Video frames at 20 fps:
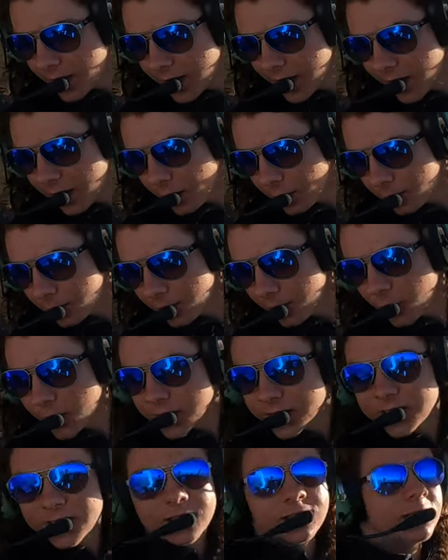how what
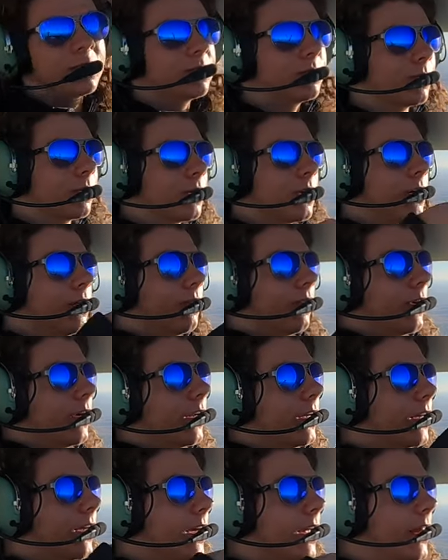distance we're
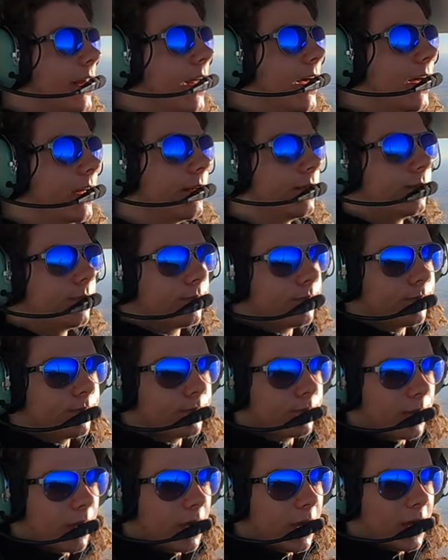covering in that
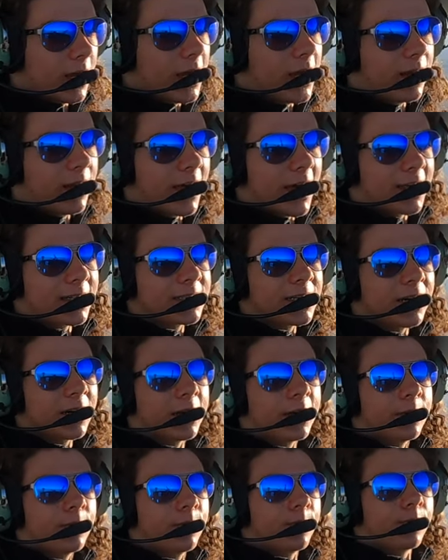in that
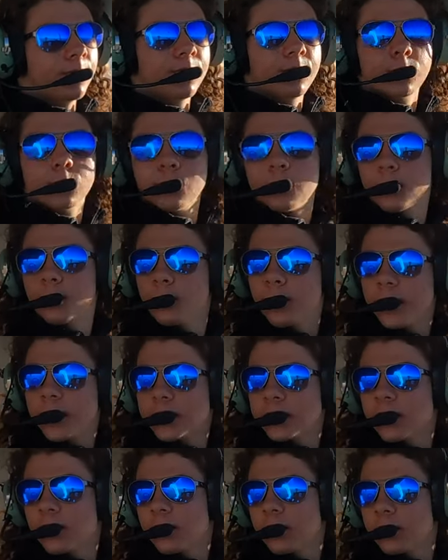time
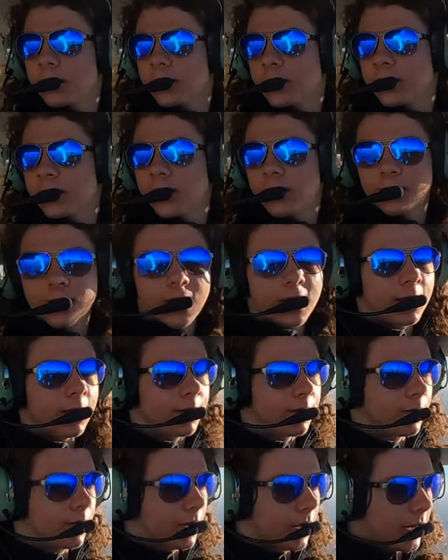based on our descent rate
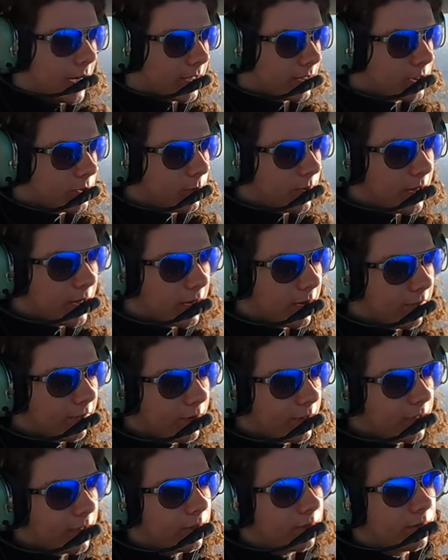and speed and
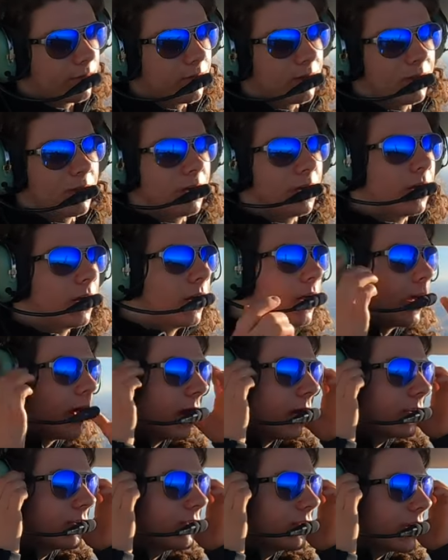everything. And
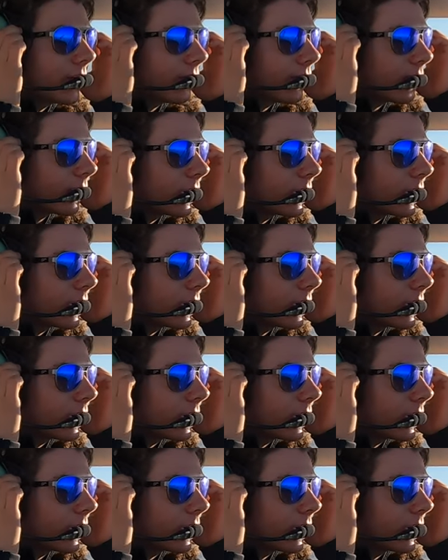I'll do that for a